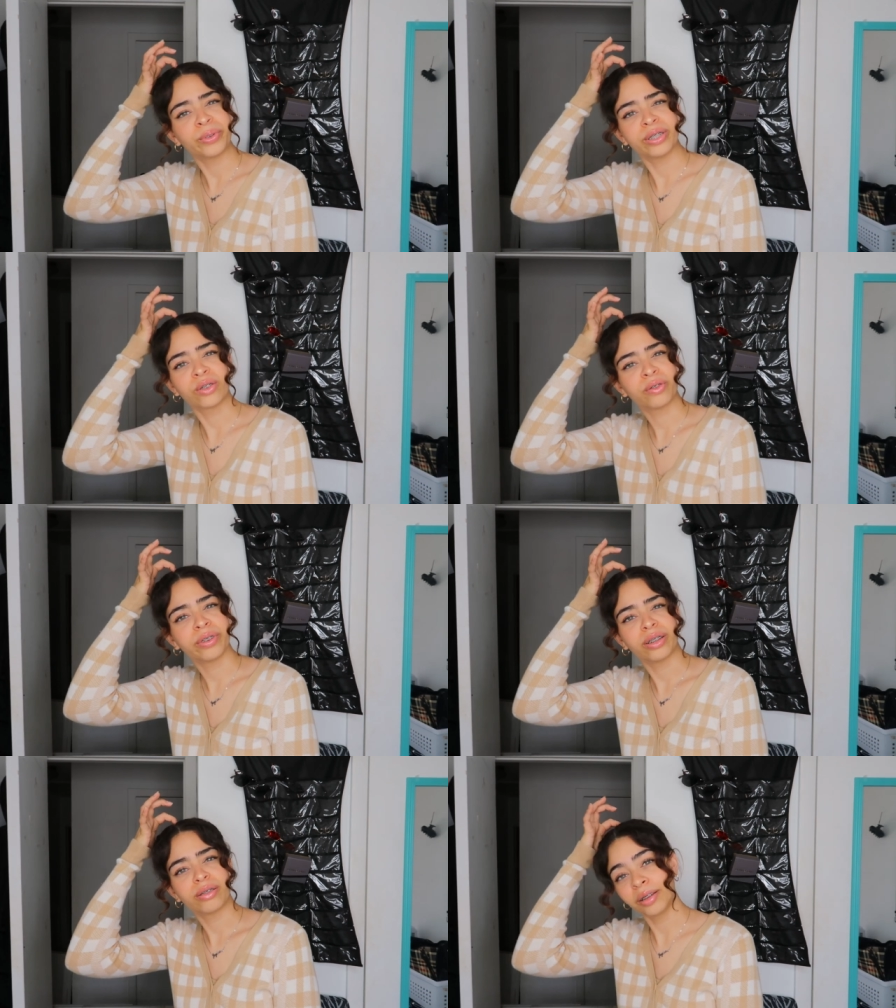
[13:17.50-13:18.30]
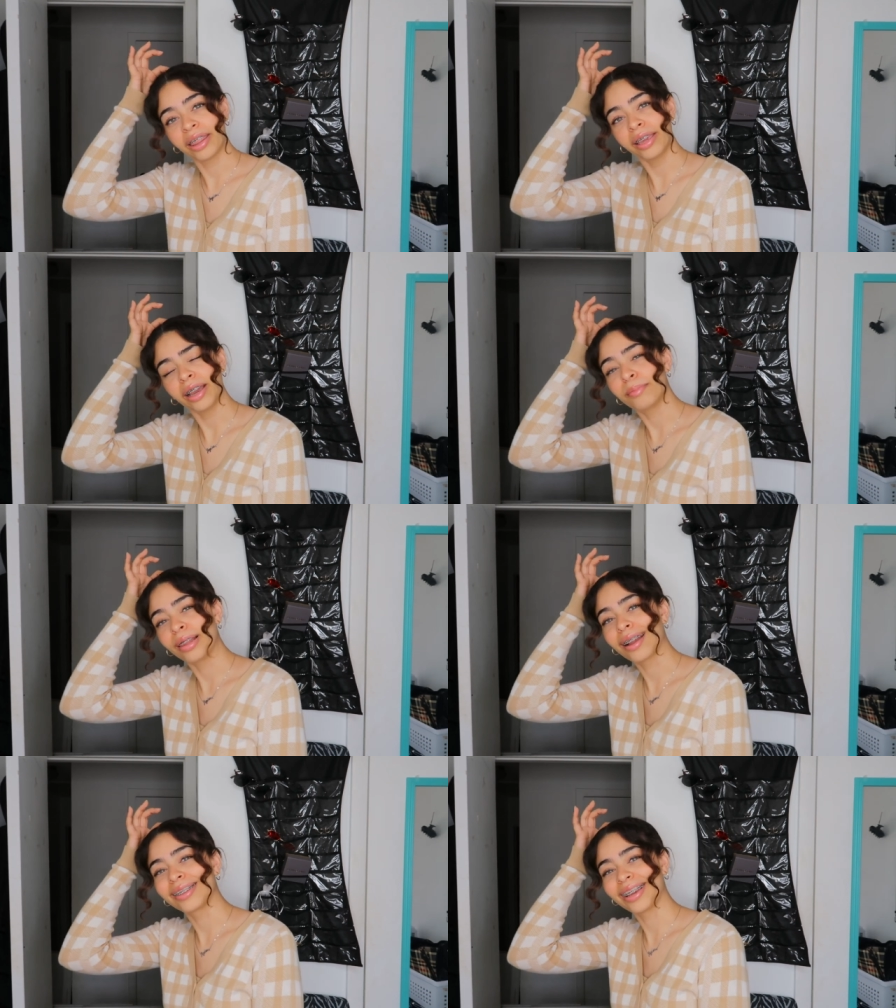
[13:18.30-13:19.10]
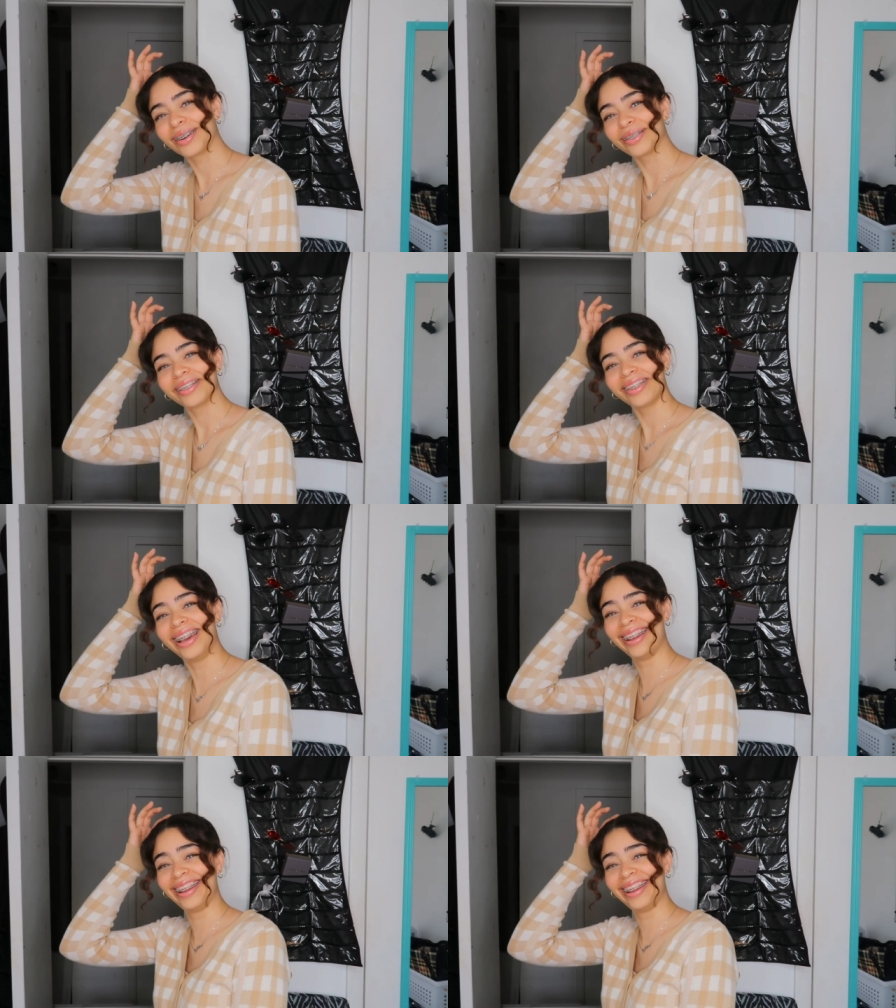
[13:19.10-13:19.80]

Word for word: doing this whole video? I think I blacked out.